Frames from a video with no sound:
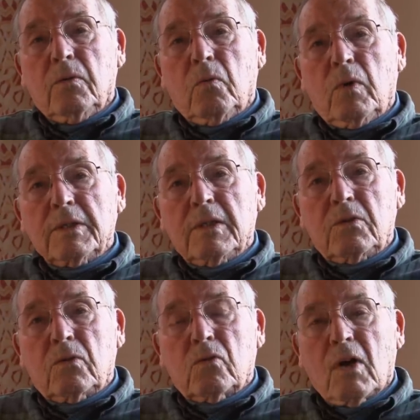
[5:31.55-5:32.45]
one
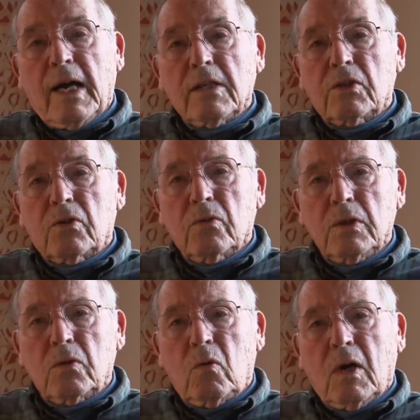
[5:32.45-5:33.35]
tries to
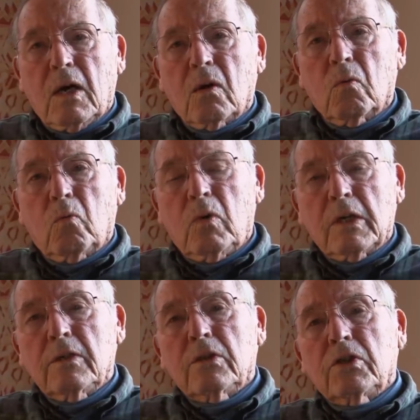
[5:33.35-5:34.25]
inquire,
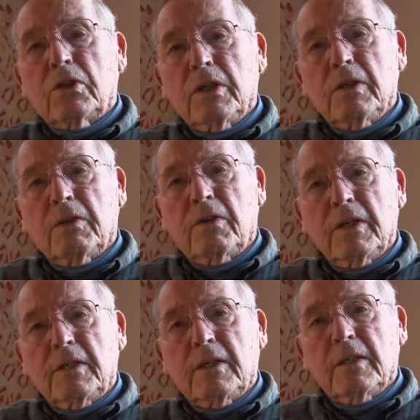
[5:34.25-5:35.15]
what is she
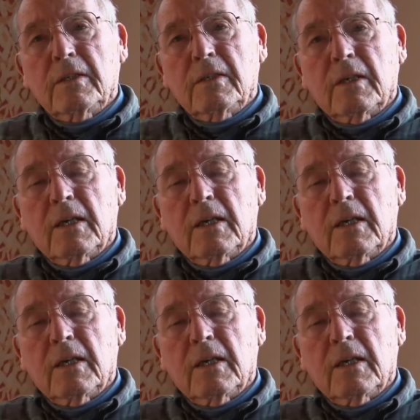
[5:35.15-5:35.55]
thinking?